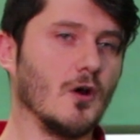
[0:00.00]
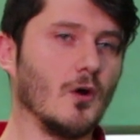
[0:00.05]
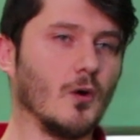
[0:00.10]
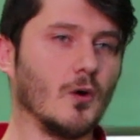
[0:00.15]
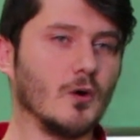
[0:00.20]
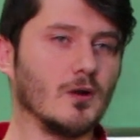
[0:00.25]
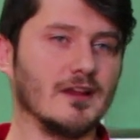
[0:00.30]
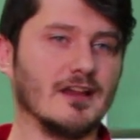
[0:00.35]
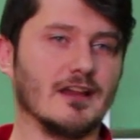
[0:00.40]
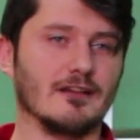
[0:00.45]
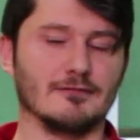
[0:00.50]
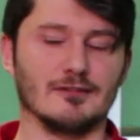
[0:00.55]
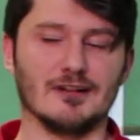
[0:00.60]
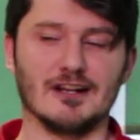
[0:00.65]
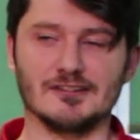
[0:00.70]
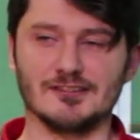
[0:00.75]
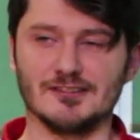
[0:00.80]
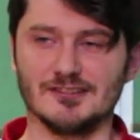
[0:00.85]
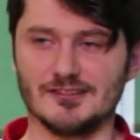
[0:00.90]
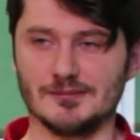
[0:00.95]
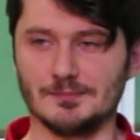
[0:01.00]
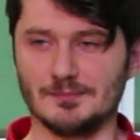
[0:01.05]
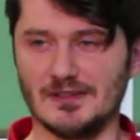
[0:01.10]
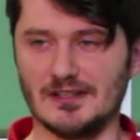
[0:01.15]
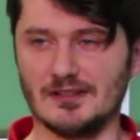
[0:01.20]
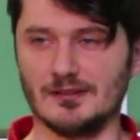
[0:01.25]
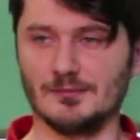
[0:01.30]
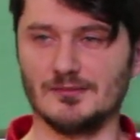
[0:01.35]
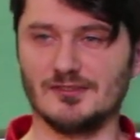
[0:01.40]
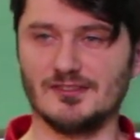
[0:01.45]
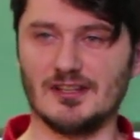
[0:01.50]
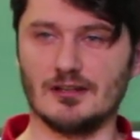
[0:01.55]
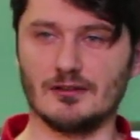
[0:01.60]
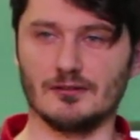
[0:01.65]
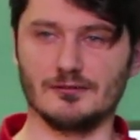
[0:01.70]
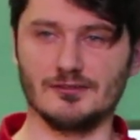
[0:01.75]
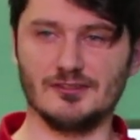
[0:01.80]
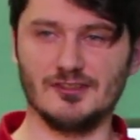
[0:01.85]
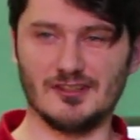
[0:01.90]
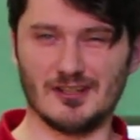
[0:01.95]
All the other actors have been
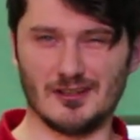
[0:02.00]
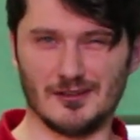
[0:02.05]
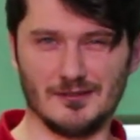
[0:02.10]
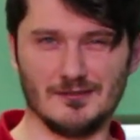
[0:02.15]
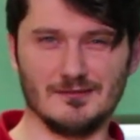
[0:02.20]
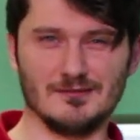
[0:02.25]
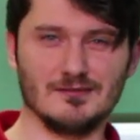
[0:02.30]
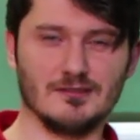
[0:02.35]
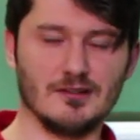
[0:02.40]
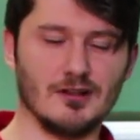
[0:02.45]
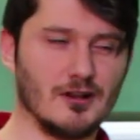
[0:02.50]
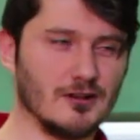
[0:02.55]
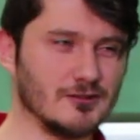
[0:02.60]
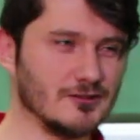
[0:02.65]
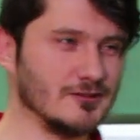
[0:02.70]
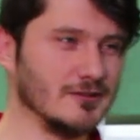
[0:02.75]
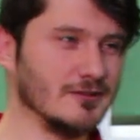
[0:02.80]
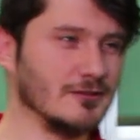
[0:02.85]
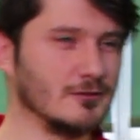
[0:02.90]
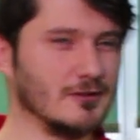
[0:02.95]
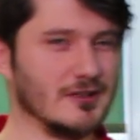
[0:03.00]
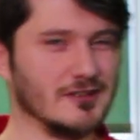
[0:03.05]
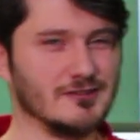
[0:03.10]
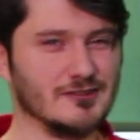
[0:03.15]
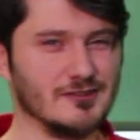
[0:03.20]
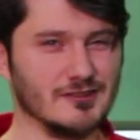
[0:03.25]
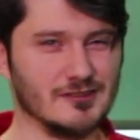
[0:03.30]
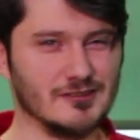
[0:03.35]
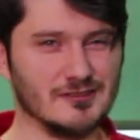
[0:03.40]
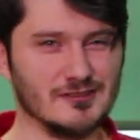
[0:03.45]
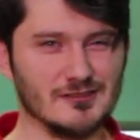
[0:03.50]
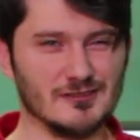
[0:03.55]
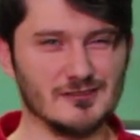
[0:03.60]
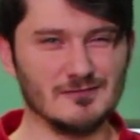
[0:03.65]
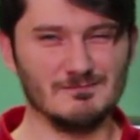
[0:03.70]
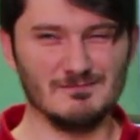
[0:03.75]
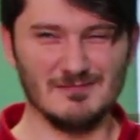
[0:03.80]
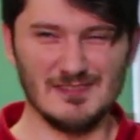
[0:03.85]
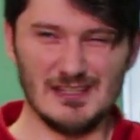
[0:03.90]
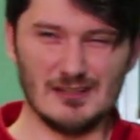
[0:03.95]
themselves, you know, answering questions,
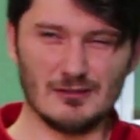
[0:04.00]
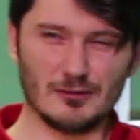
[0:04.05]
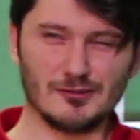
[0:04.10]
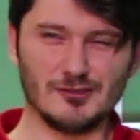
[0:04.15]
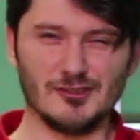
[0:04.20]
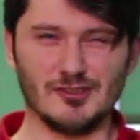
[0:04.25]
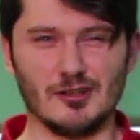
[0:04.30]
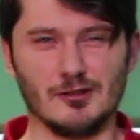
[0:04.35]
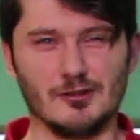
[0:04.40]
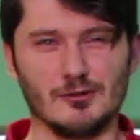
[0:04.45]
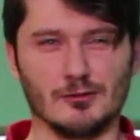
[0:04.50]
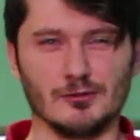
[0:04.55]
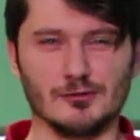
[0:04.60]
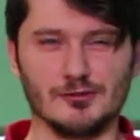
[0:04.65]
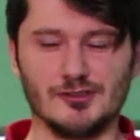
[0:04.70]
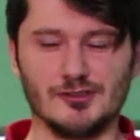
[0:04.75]
the odd joke or